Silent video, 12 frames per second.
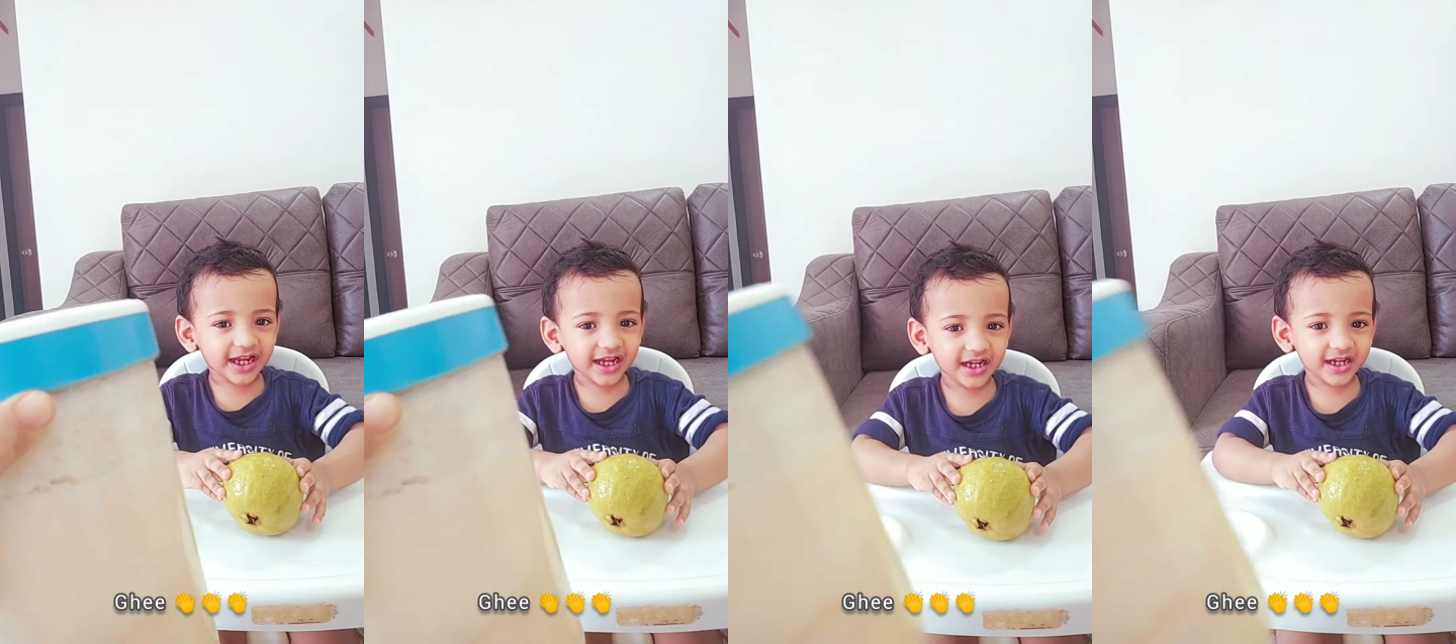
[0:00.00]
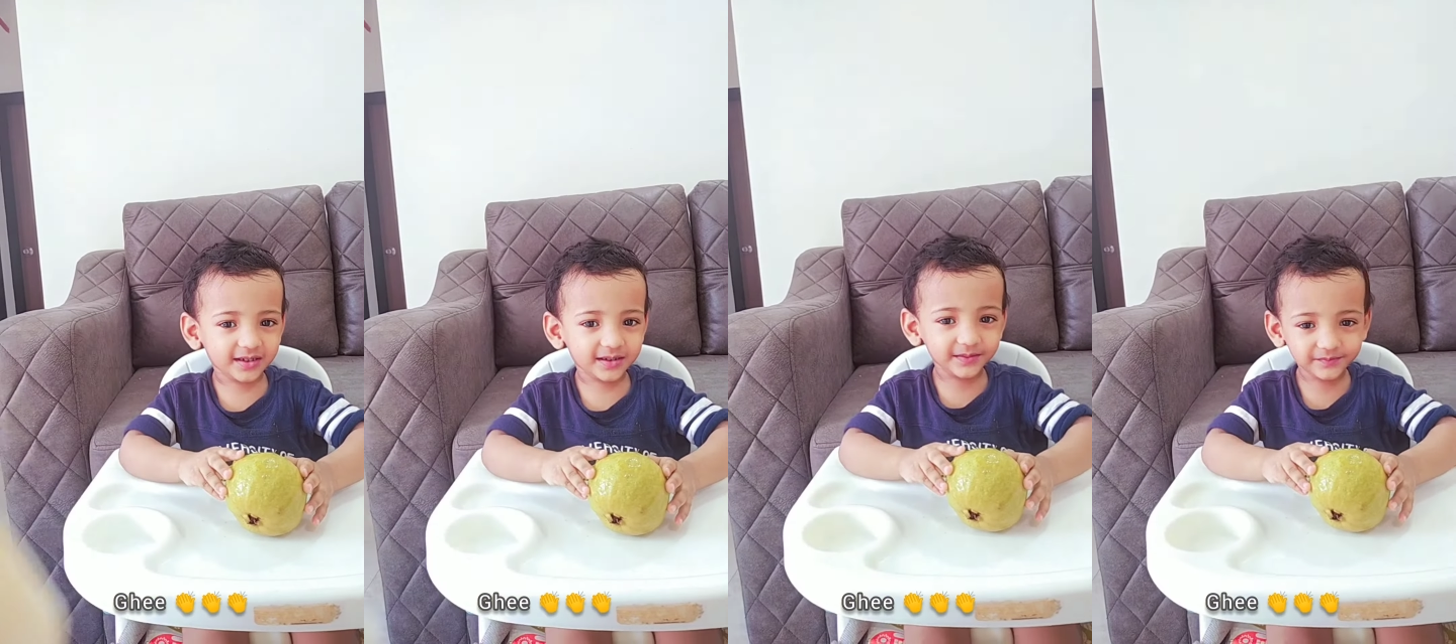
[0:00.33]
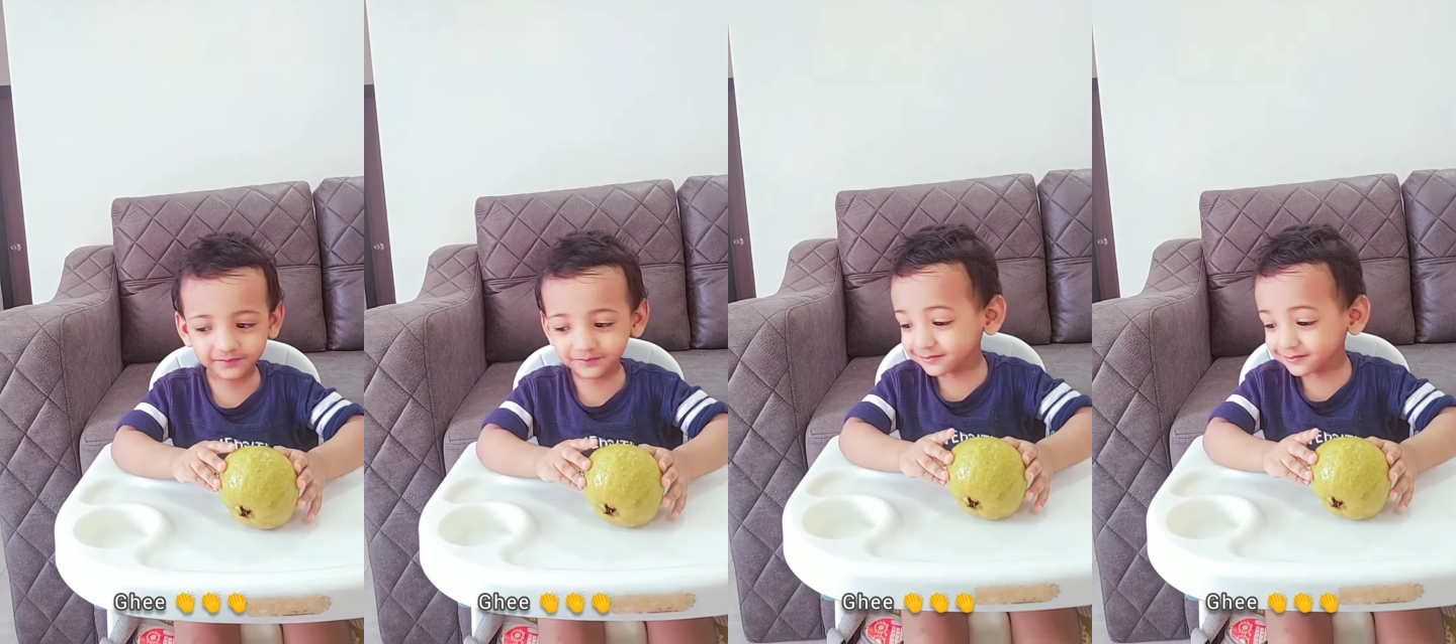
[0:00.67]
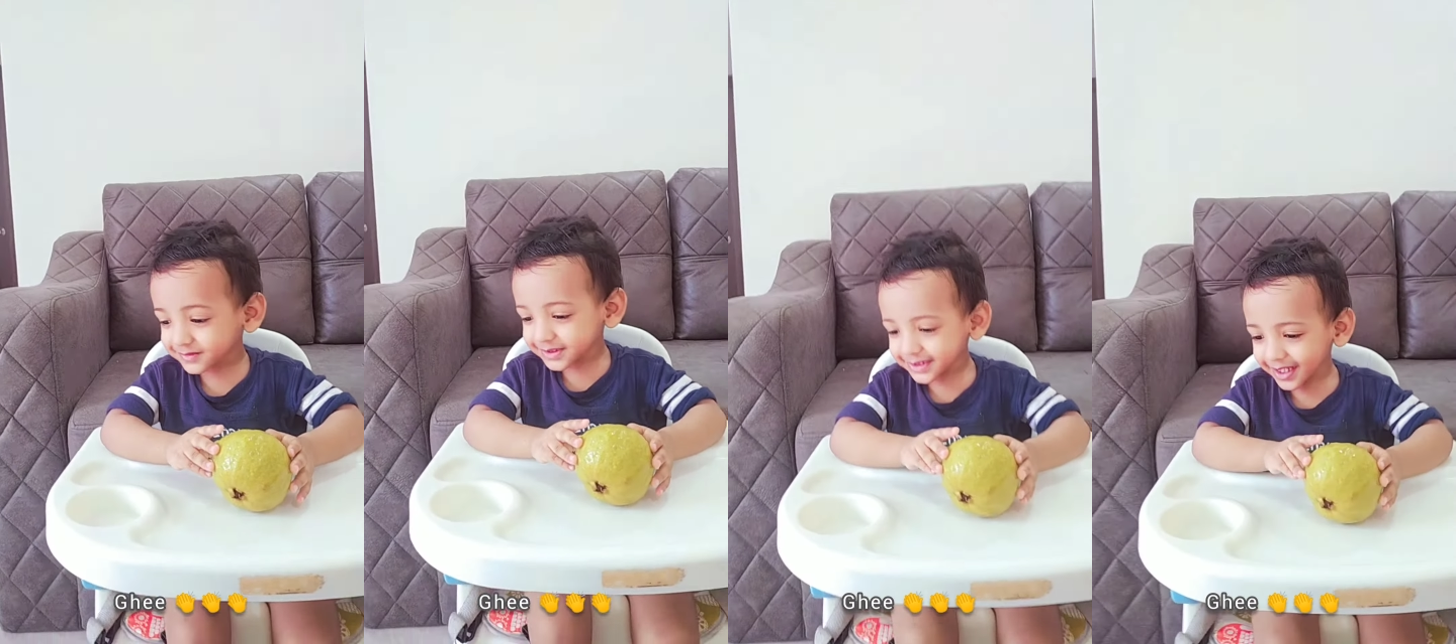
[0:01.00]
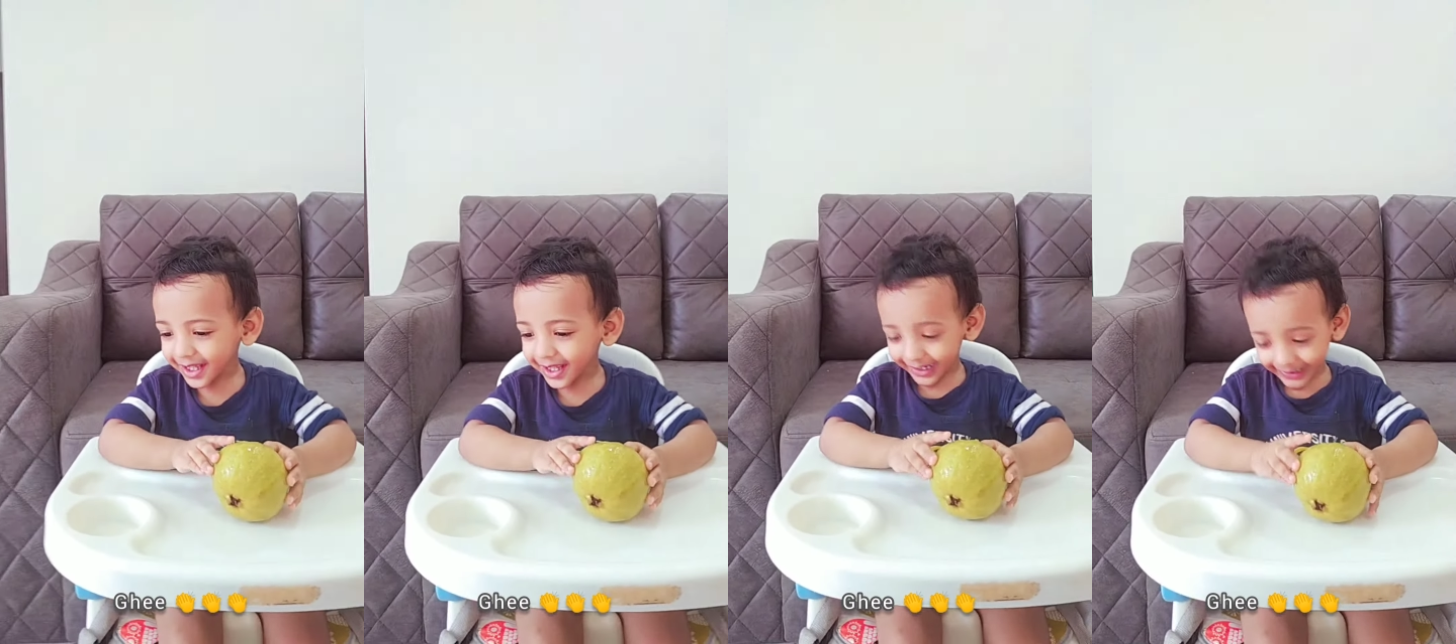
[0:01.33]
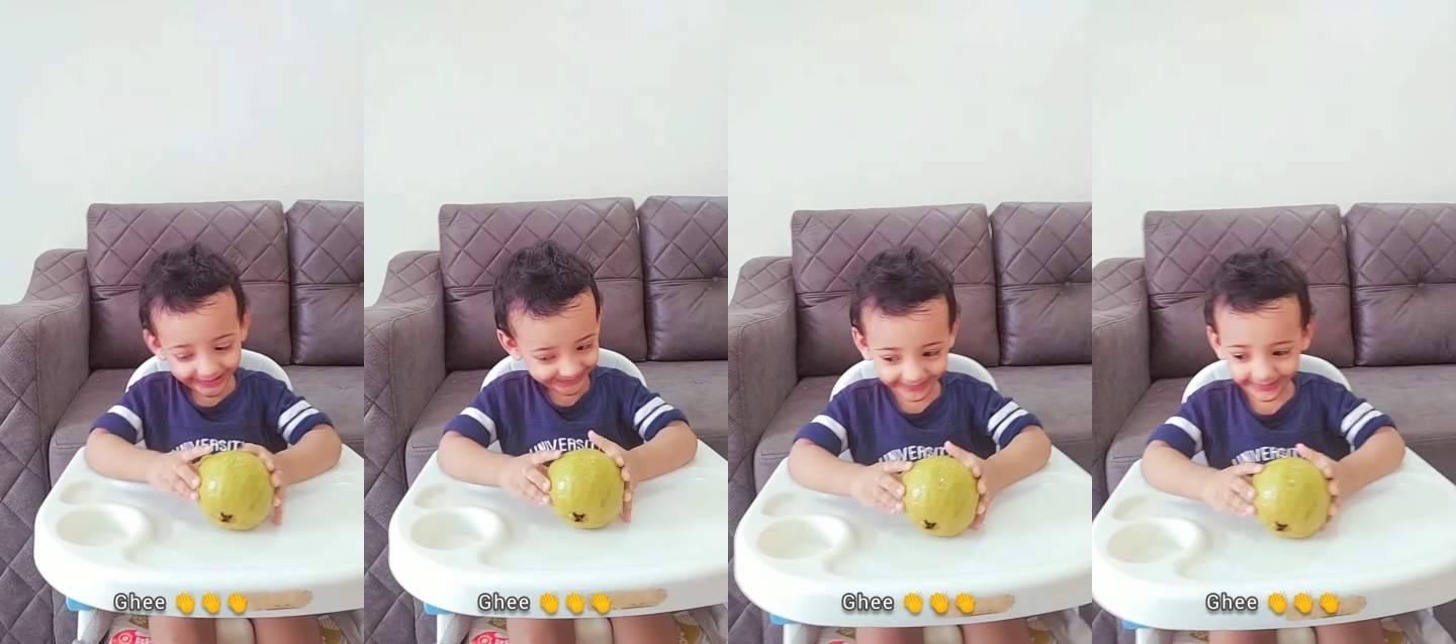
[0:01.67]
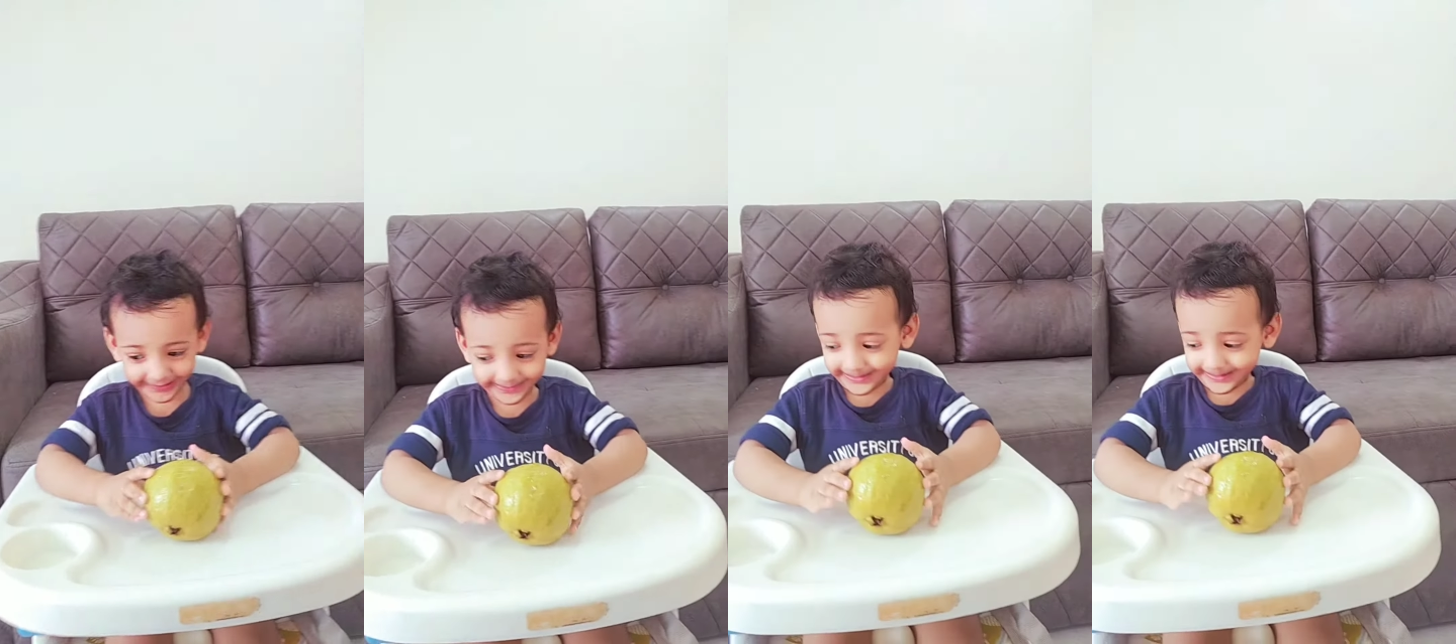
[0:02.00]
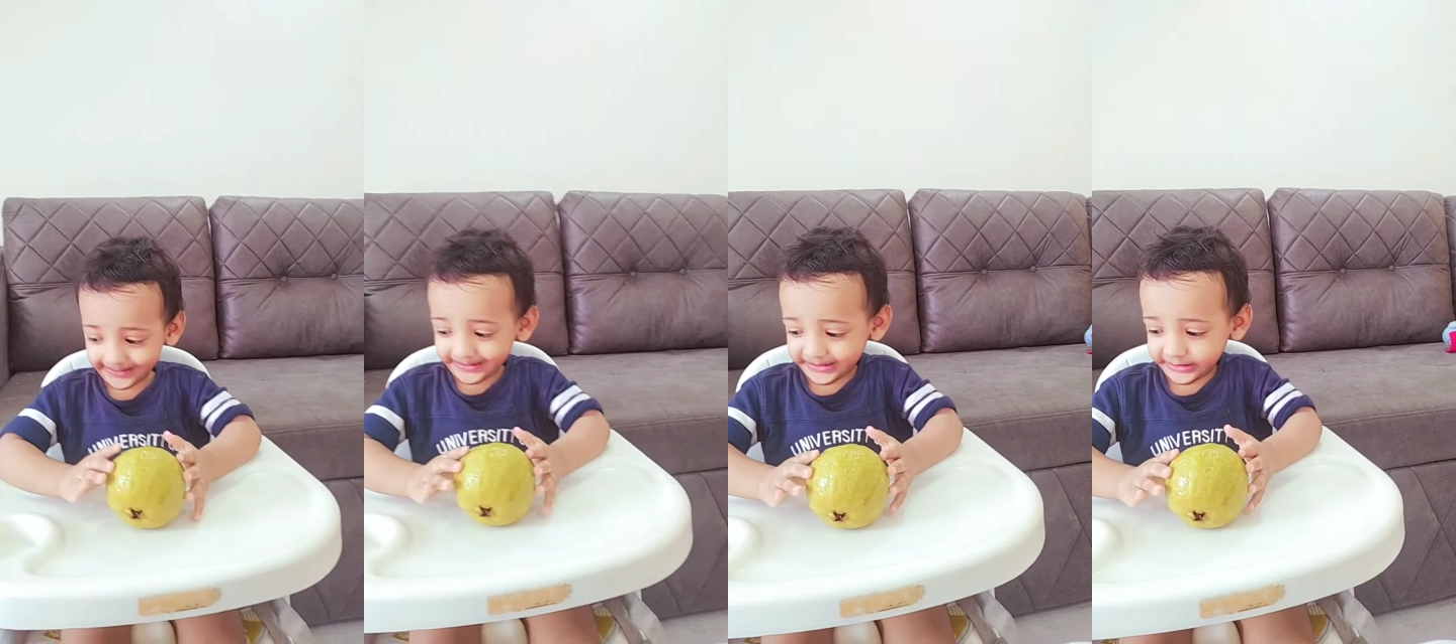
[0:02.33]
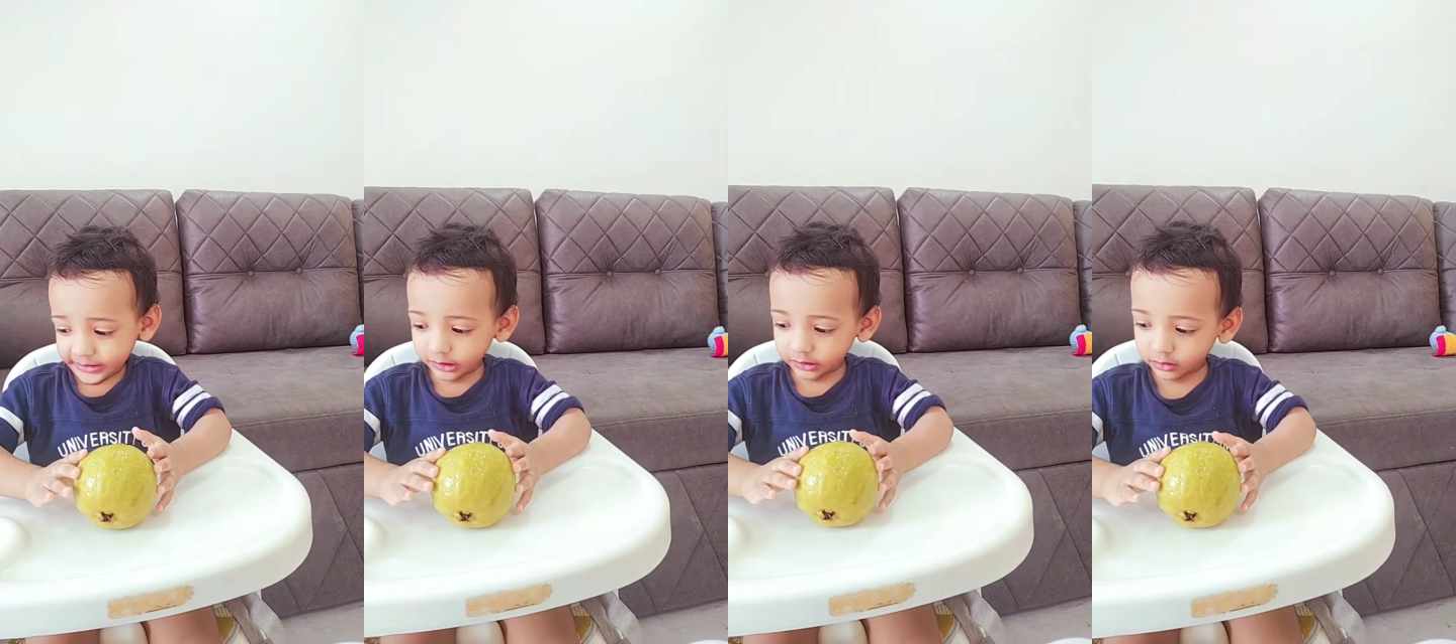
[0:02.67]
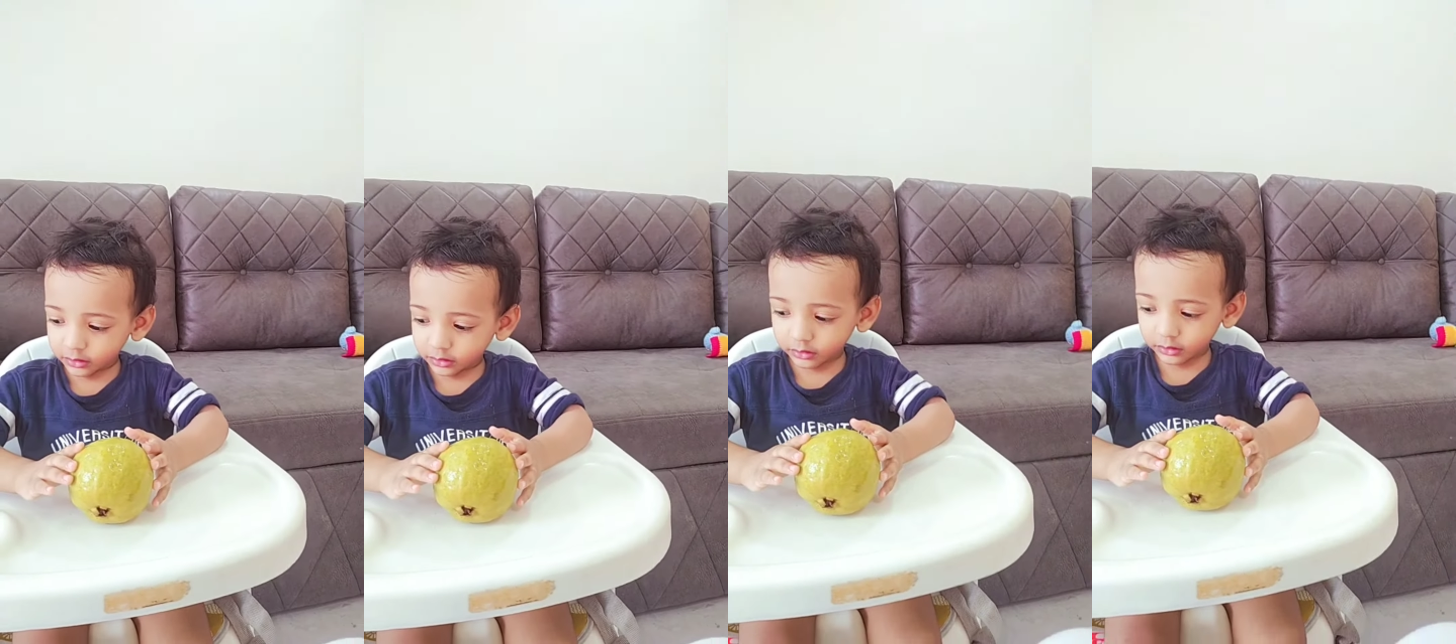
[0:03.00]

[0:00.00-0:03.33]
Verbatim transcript: Gay. Okay. And then last one.